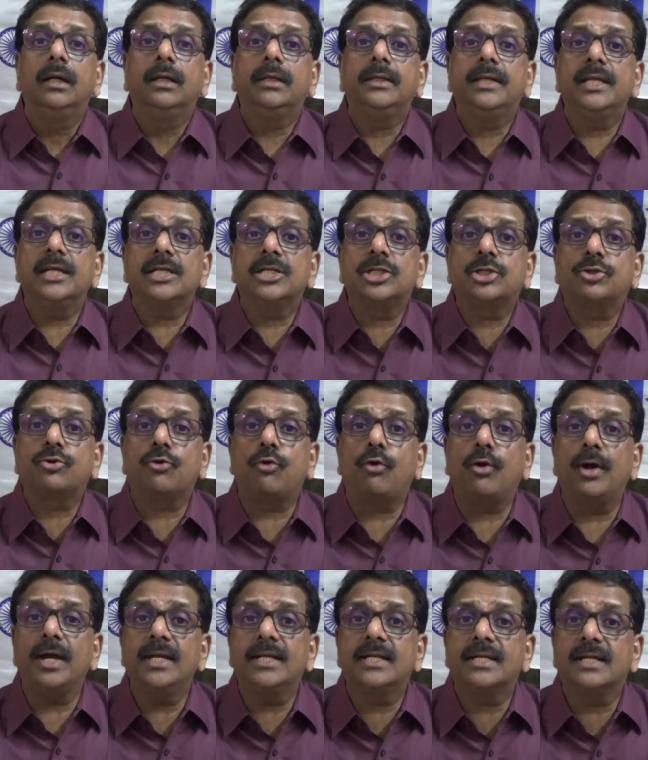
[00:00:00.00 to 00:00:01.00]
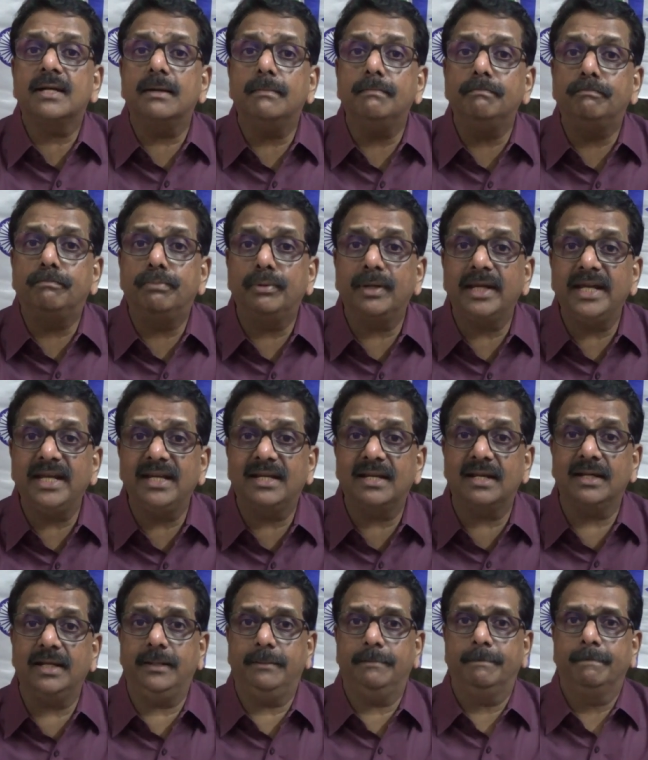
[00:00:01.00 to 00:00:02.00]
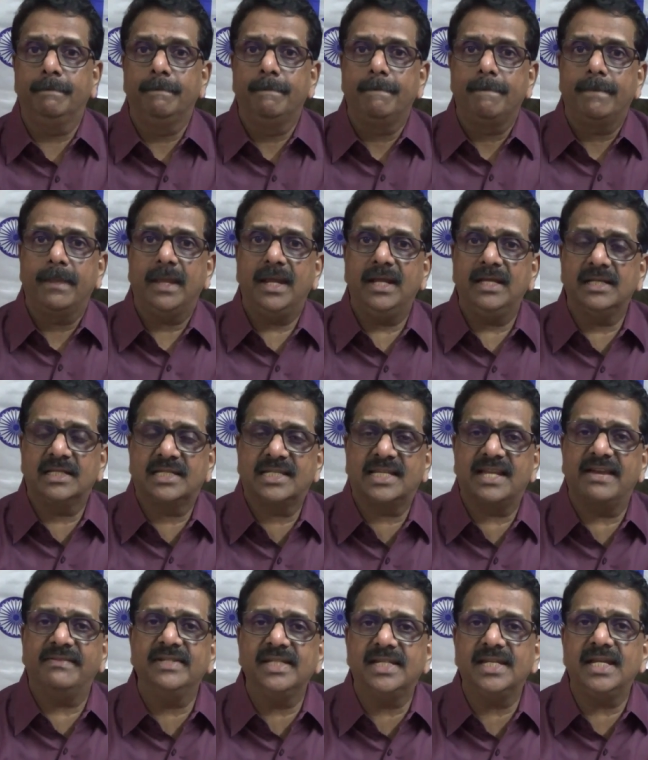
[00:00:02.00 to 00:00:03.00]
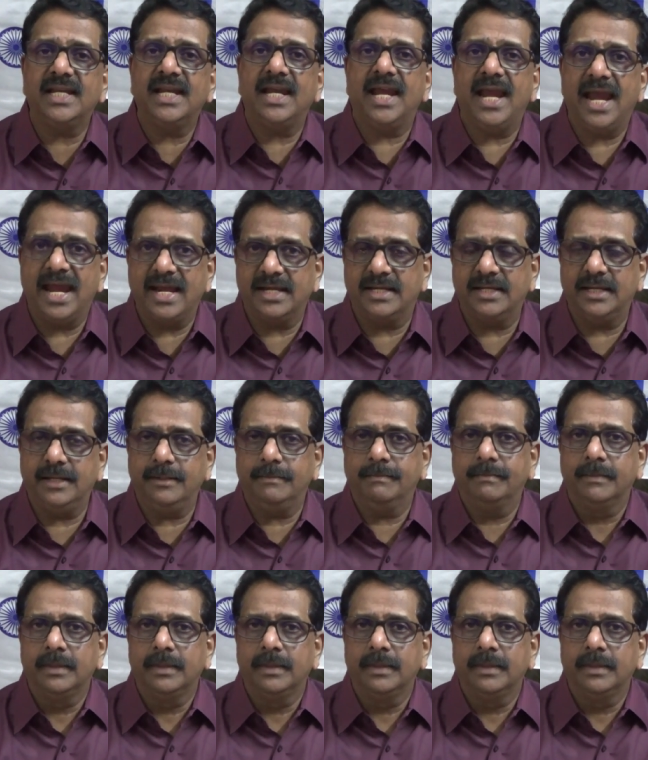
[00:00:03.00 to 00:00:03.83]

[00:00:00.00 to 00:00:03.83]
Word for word: destroyed completely in 70 AD.